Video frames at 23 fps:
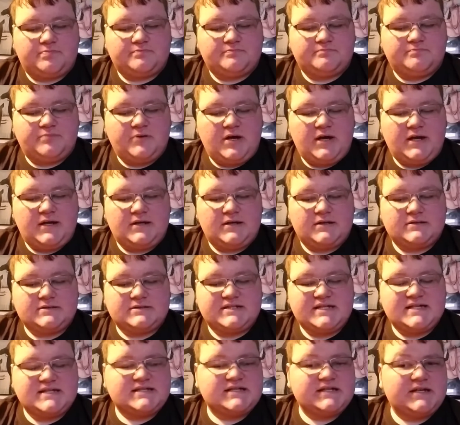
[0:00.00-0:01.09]
But
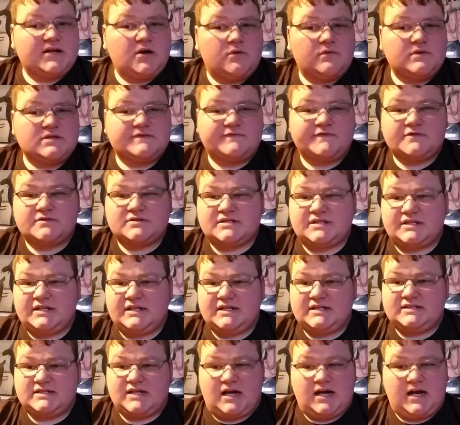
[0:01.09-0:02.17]
Disney always feels the
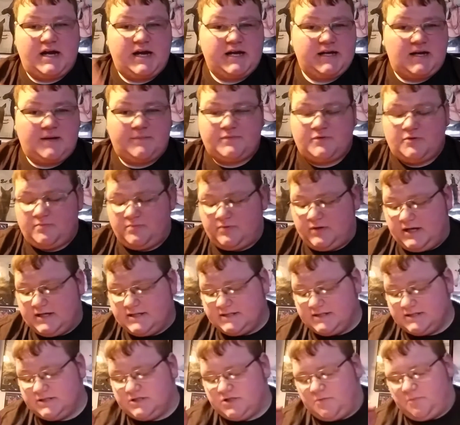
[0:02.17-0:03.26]
need to hike up their
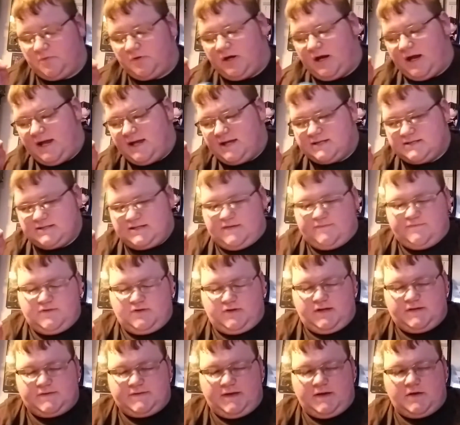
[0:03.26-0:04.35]
prices super high because they feel
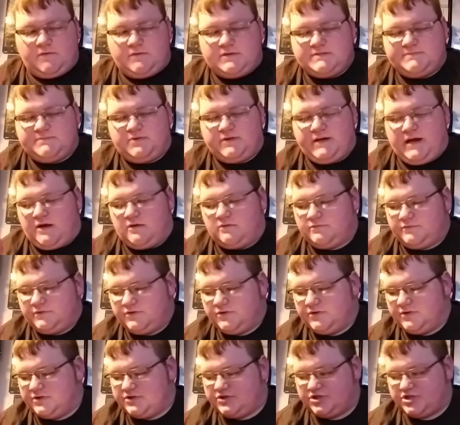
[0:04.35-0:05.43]
like they always put out
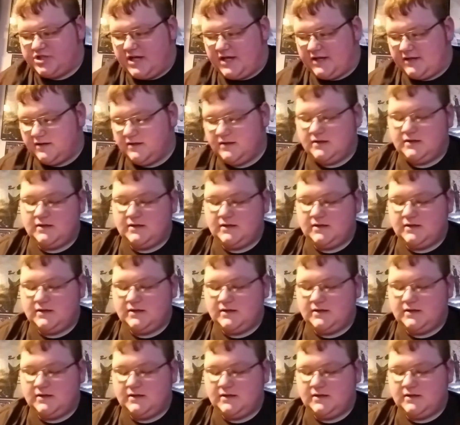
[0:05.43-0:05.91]
good shit.